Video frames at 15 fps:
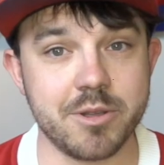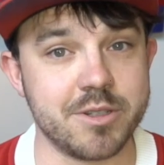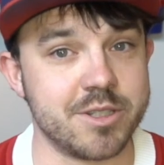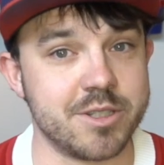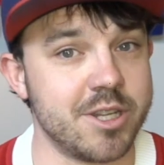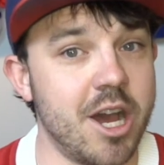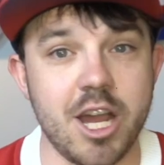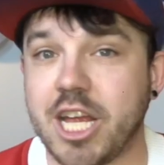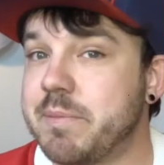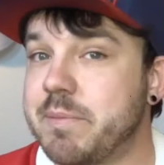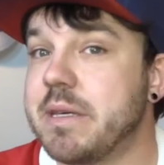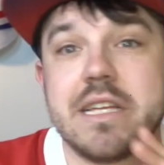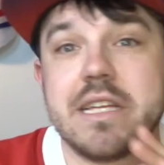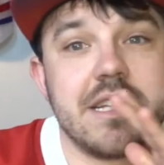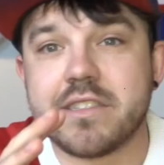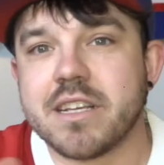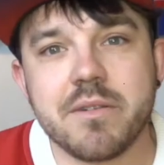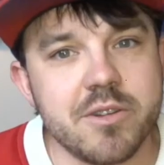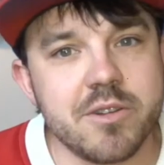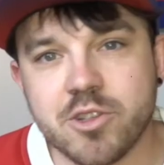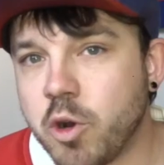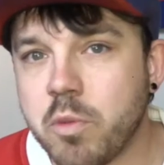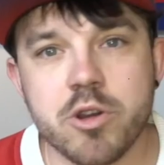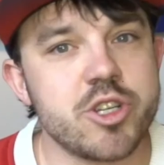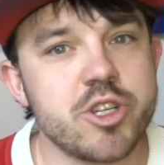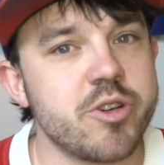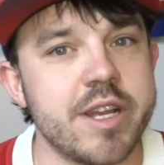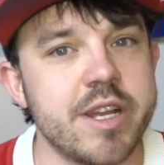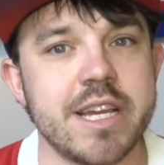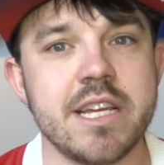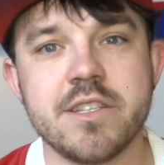not going to be there's no more trades.